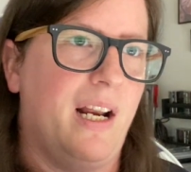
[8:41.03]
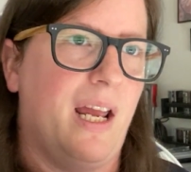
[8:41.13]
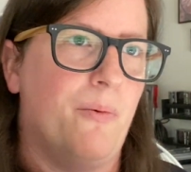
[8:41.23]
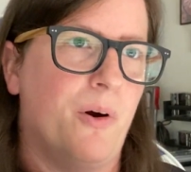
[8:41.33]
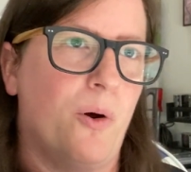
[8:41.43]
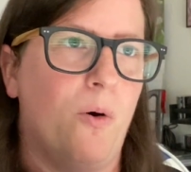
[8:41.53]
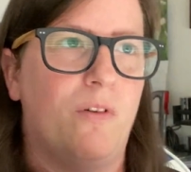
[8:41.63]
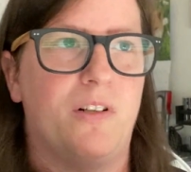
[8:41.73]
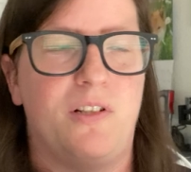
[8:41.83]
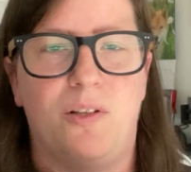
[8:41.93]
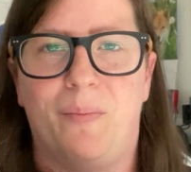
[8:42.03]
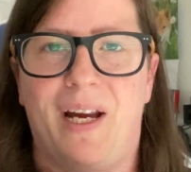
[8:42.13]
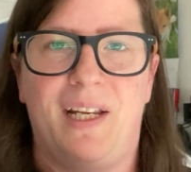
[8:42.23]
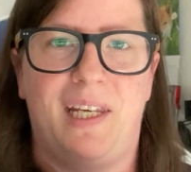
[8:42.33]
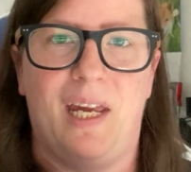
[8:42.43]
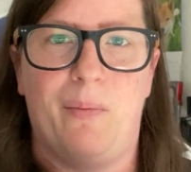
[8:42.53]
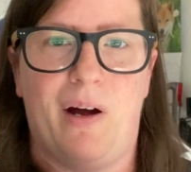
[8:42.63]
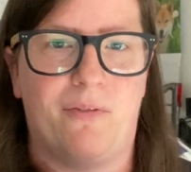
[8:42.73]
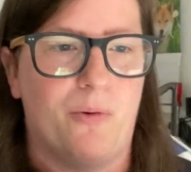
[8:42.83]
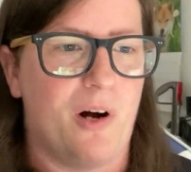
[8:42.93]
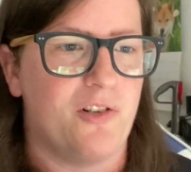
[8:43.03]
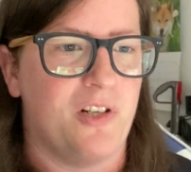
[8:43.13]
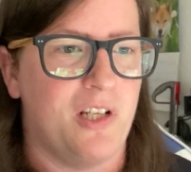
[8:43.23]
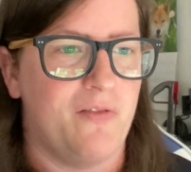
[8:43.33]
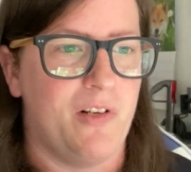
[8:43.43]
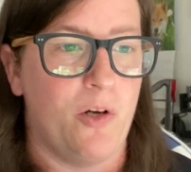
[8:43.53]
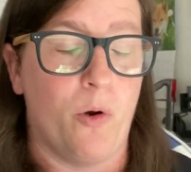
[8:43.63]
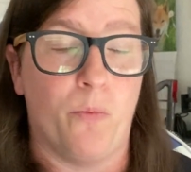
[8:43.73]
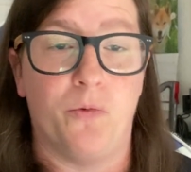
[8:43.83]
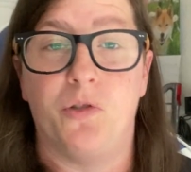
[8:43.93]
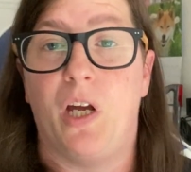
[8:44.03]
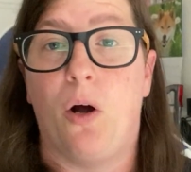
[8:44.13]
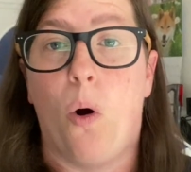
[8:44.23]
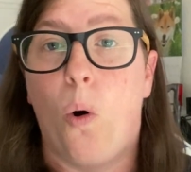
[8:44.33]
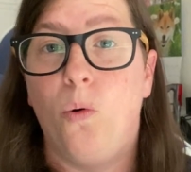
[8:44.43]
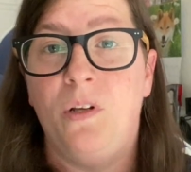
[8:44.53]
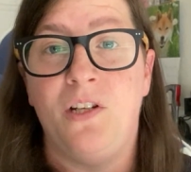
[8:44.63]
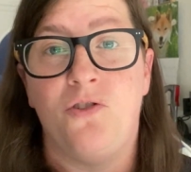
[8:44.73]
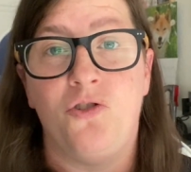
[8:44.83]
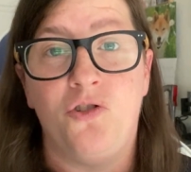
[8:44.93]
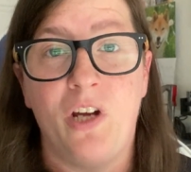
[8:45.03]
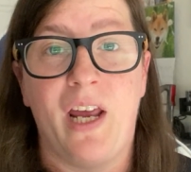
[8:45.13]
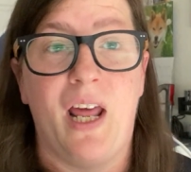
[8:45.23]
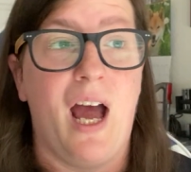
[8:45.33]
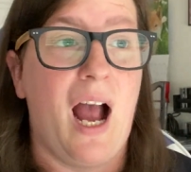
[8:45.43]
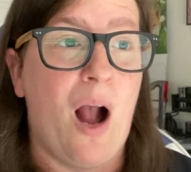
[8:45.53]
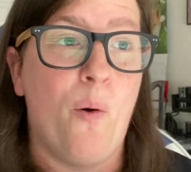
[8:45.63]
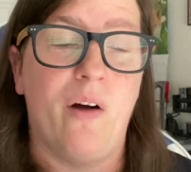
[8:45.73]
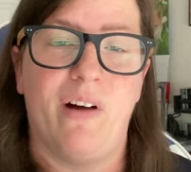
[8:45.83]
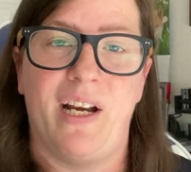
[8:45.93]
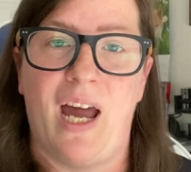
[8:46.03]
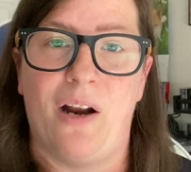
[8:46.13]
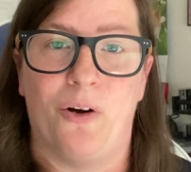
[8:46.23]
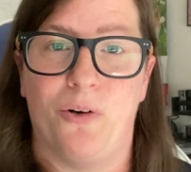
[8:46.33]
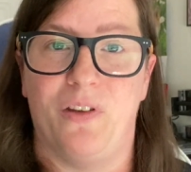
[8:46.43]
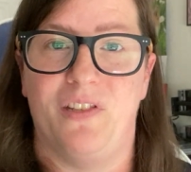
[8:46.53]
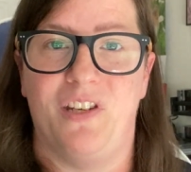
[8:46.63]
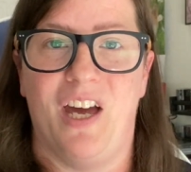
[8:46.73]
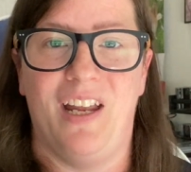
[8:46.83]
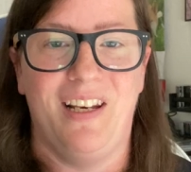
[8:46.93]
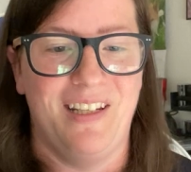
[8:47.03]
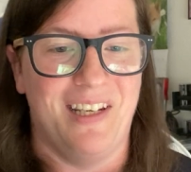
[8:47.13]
and I went over to their Bandcamp after watching his video and was like, holy shit, how have I not heard this yet?